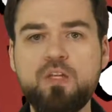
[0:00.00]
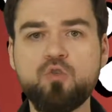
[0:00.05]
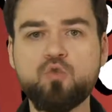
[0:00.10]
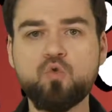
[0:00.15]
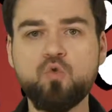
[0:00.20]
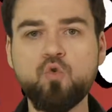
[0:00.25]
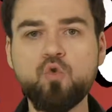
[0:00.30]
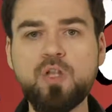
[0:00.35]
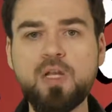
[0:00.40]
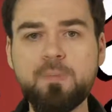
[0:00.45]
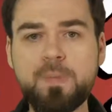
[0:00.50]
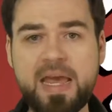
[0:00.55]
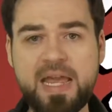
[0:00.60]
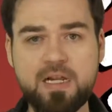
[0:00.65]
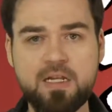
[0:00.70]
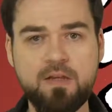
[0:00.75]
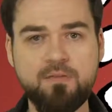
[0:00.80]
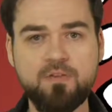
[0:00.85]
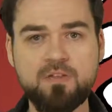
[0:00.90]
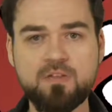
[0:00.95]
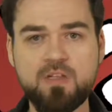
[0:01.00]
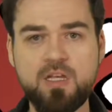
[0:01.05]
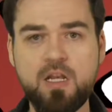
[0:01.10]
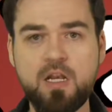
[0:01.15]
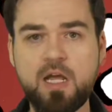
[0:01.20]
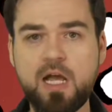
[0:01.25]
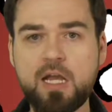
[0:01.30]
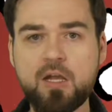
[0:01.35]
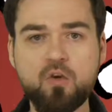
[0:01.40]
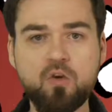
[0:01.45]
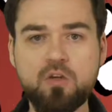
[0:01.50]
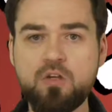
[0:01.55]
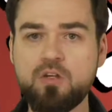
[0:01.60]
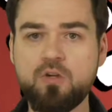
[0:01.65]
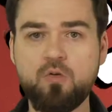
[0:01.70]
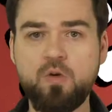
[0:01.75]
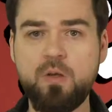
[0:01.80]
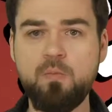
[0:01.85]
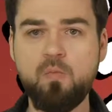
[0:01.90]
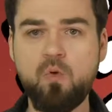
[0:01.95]
truly magnificent. I couldn't
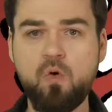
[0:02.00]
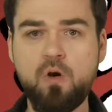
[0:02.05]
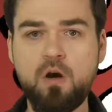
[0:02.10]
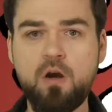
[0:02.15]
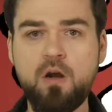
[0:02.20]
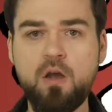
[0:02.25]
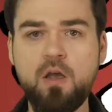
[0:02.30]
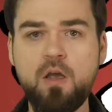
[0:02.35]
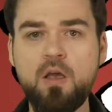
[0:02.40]
agree more.